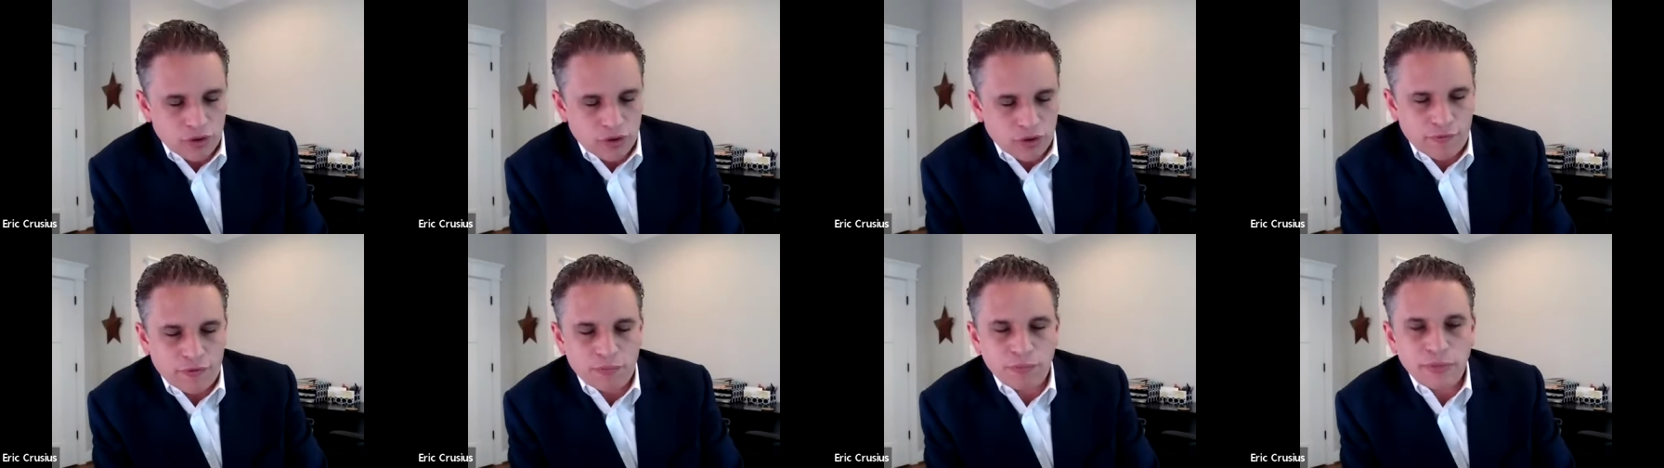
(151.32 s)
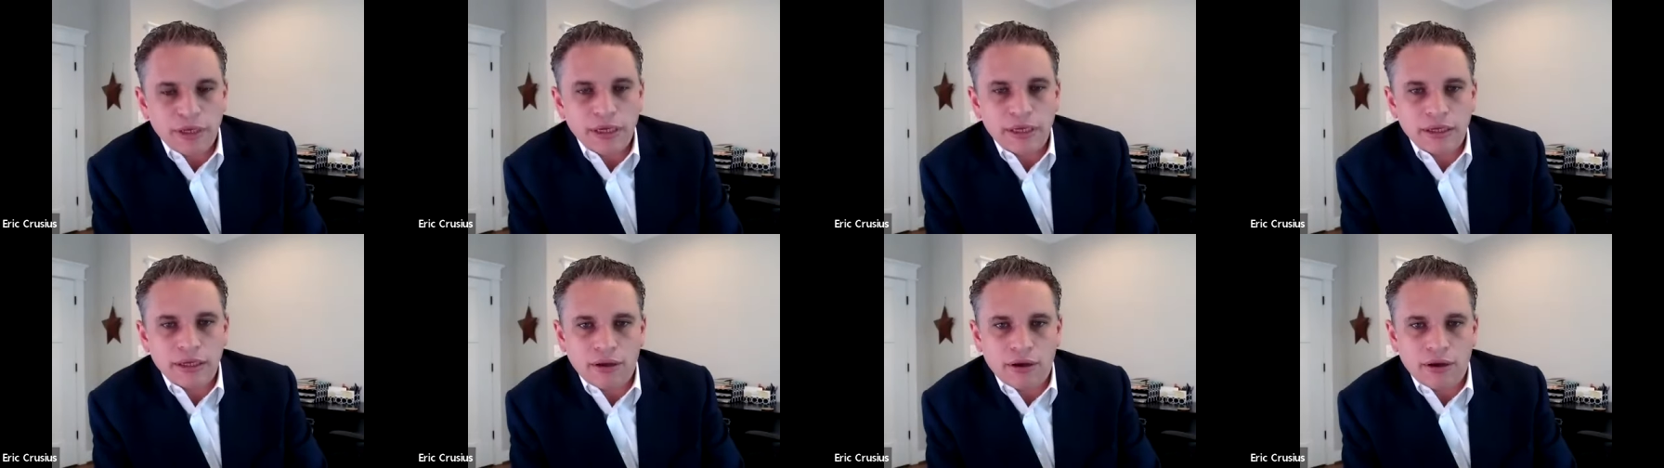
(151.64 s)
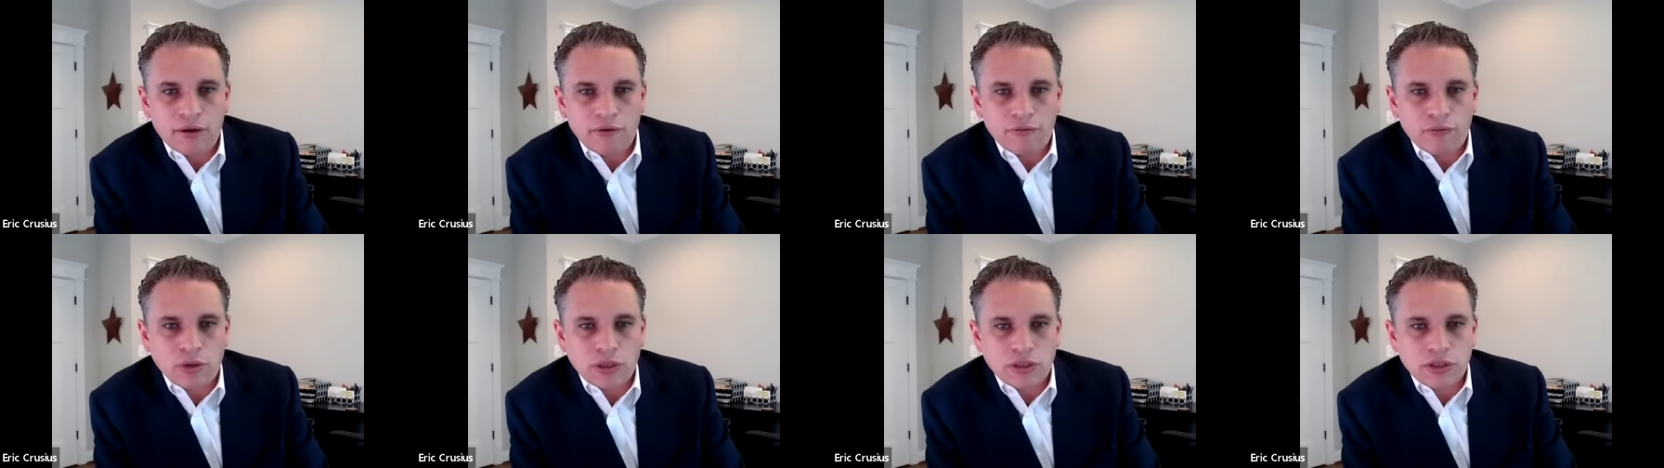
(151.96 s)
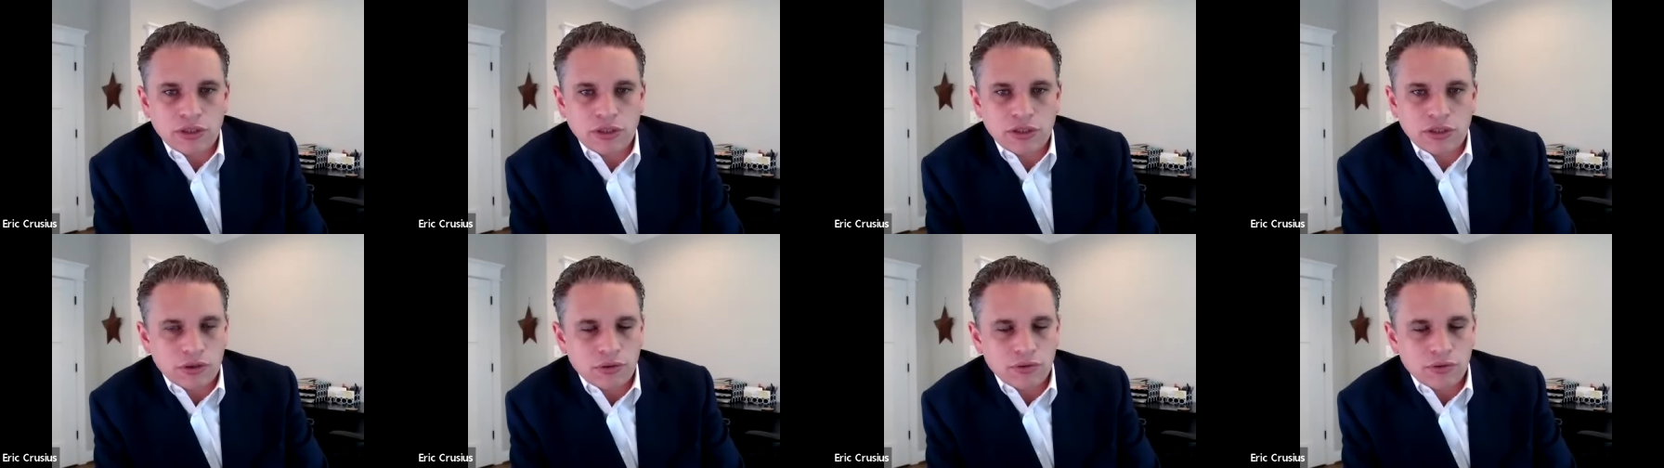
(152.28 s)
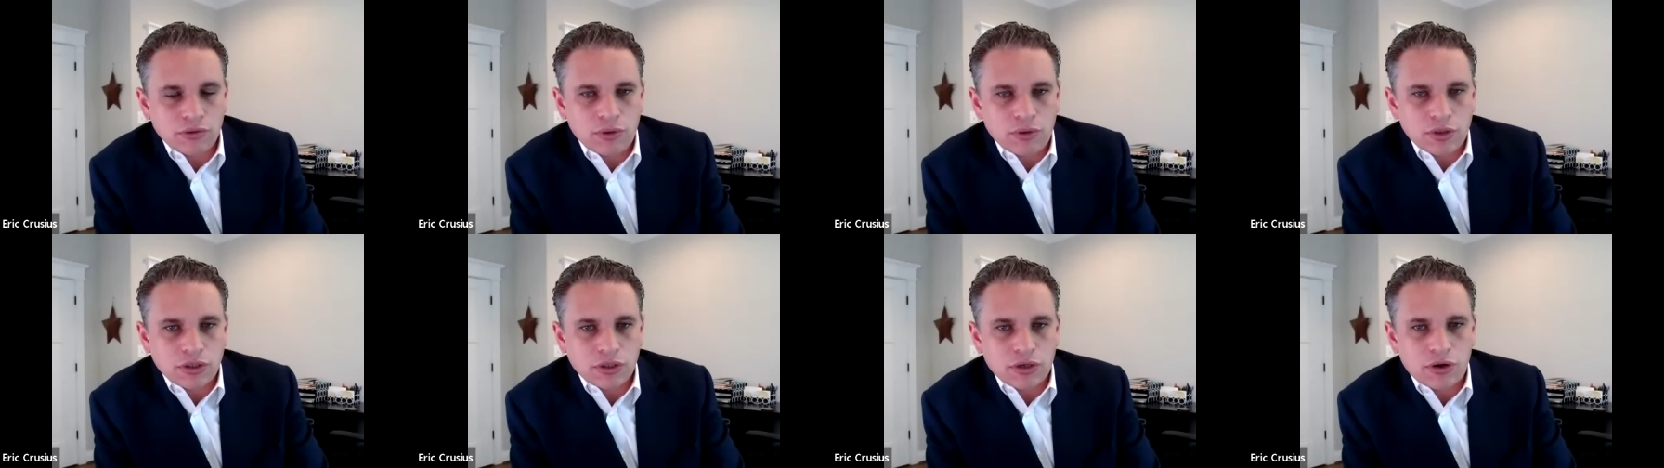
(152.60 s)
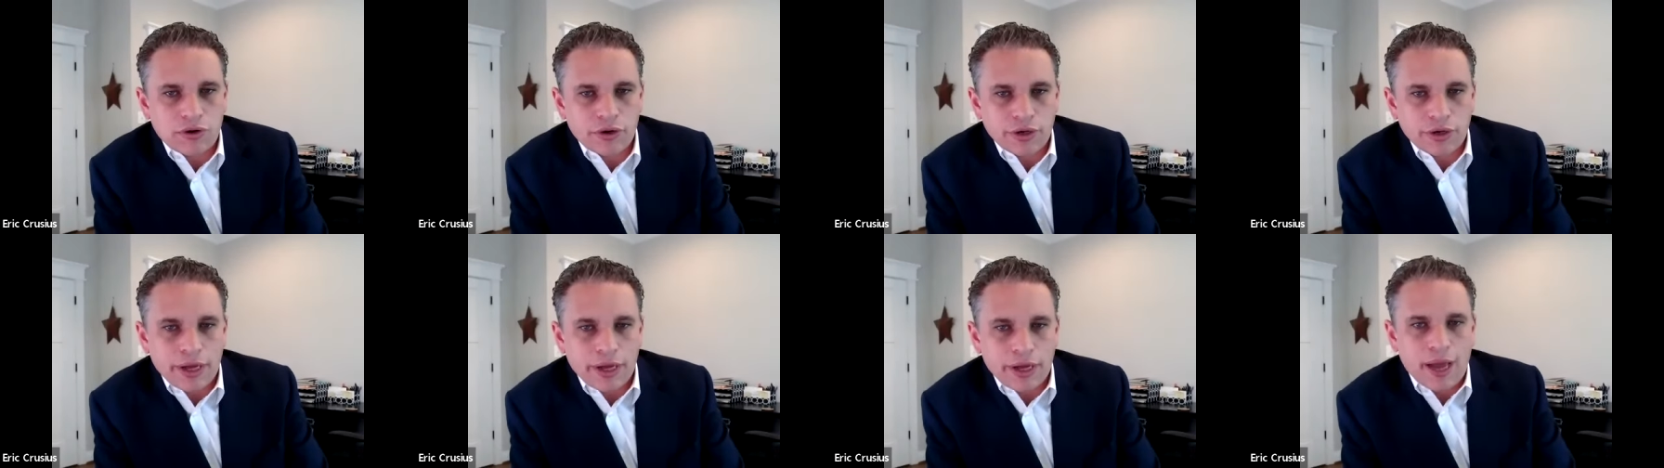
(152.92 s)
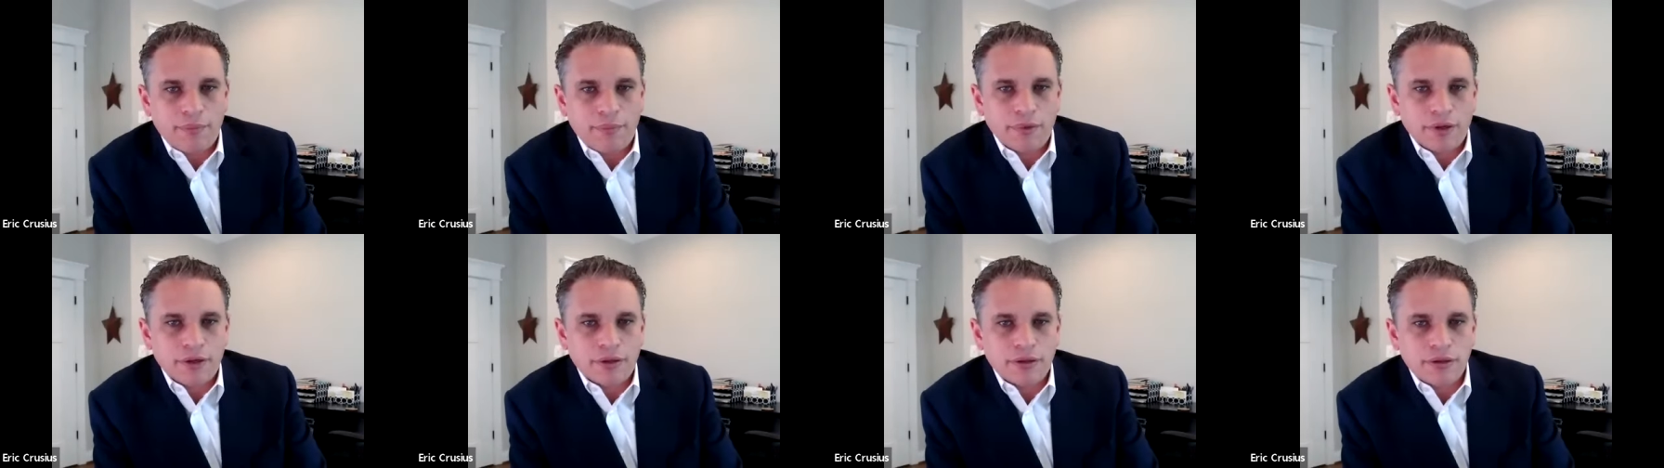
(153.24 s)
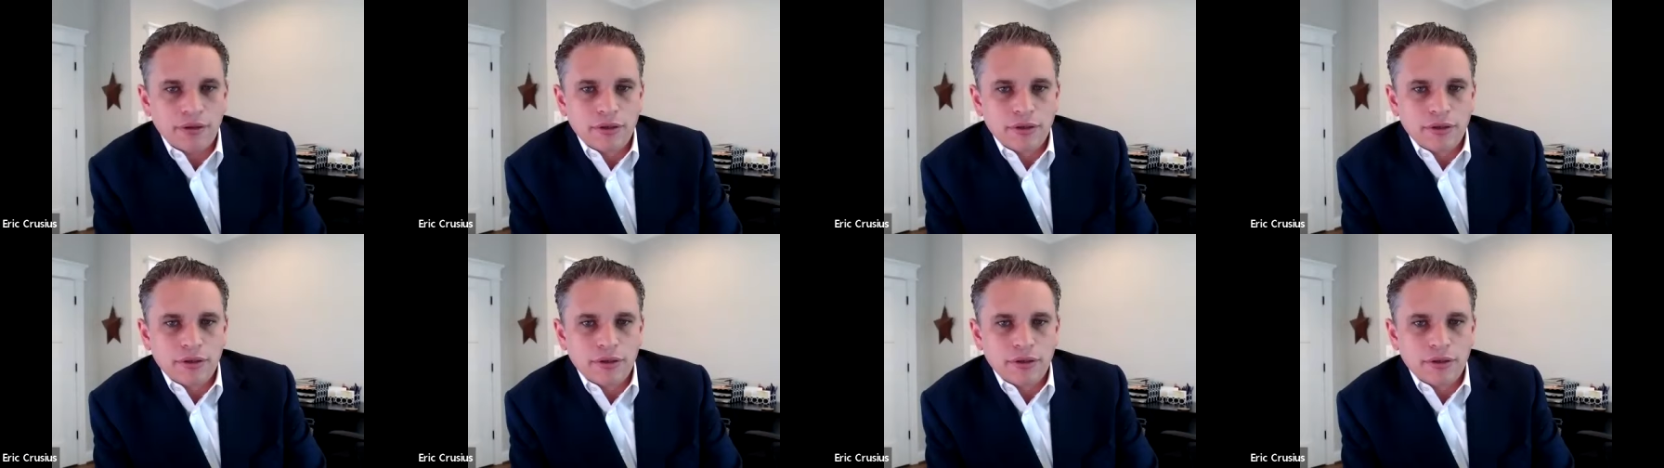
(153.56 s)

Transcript: of the meat of what's, what's going to happen.